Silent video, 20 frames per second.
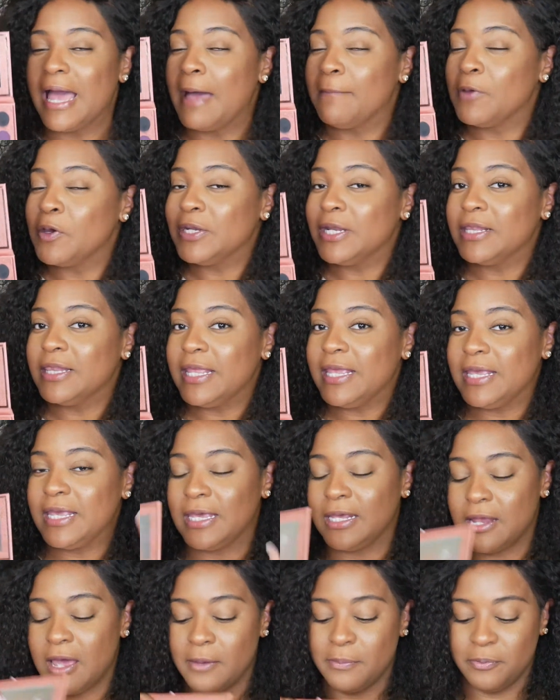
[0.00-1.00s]
I'm gonna link
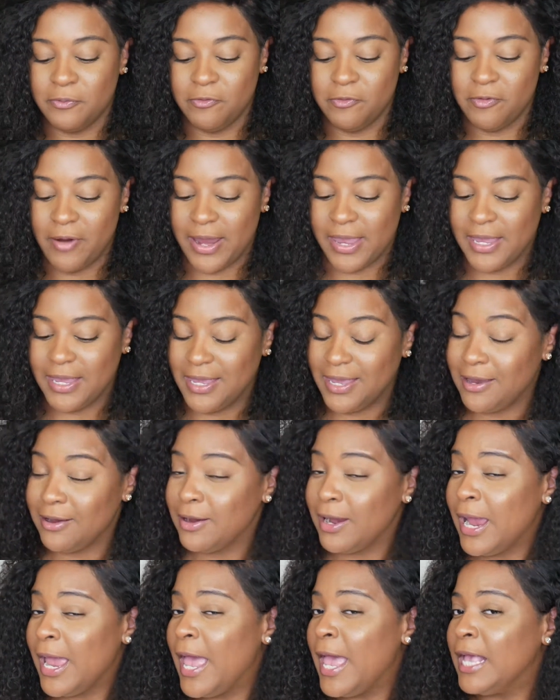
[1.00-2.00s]
it up right
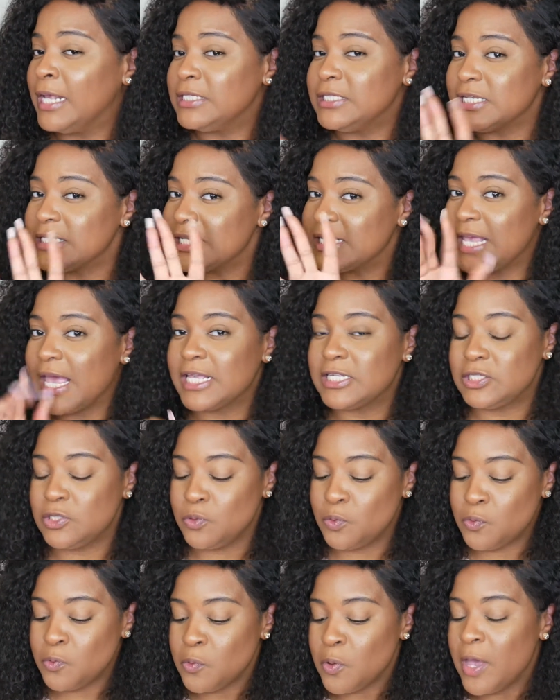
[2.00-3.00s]
here just in case
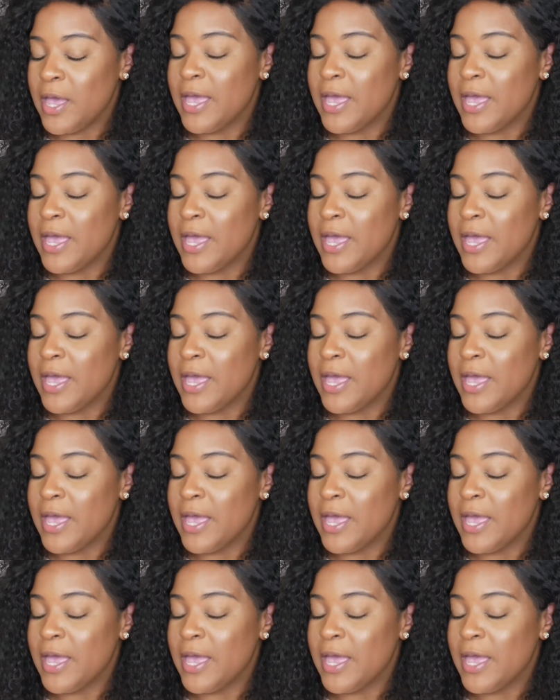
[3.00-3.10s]
you